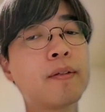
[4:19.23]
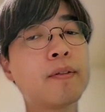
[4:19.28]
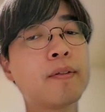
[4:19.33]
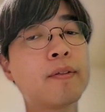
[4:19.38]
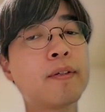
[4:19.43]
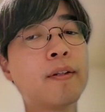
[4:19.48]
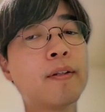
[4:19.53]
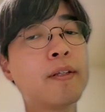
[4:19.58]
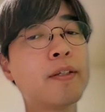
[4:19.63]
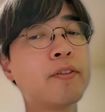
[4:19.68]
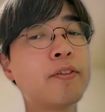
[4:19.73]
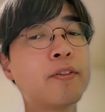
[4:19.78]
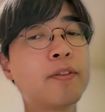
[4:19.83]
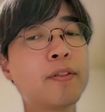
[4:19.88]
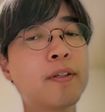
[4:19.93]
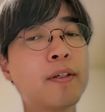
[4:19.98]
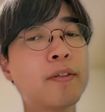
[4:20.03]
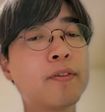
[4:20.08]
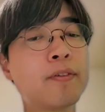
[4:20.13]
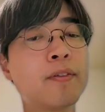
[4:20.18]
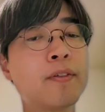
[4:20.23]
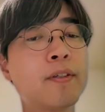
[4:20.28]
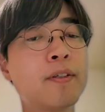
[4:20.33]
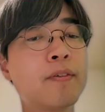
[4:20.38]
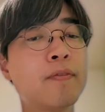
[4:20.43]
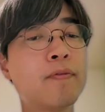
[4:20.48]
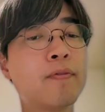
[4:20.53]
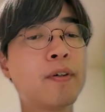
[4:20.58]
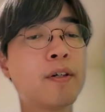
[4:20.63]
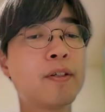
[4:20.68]
the resistance
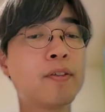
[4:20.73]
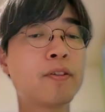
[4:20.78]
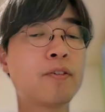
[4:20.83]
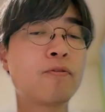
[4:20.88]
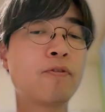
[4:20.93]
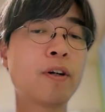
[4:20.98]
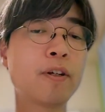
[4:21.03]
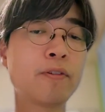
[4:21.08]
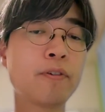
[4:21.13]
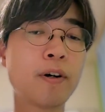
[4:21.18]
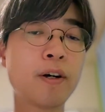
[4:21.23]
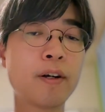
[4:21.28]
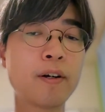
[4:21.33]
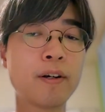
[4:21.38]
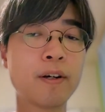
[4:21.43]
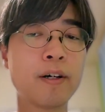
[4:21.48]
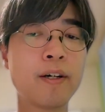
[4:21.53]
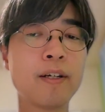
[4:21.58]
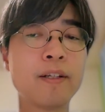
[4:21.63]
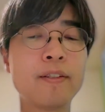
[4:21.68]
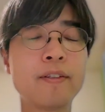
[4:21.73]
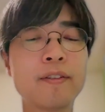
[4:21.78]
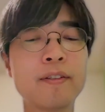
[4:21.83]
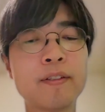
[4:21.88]
was quite high,